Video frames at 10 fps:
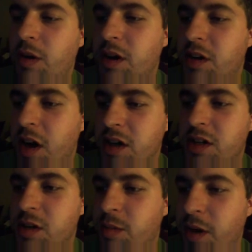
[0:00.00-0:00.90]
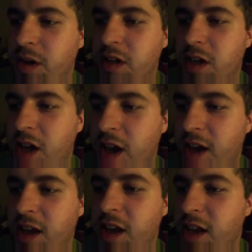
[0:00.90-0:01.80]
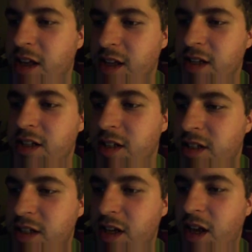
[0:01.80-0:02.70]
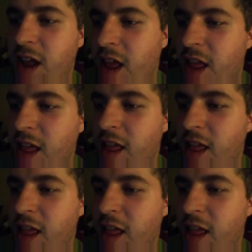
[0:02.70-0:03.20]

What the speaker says: what I want to talk to you about today is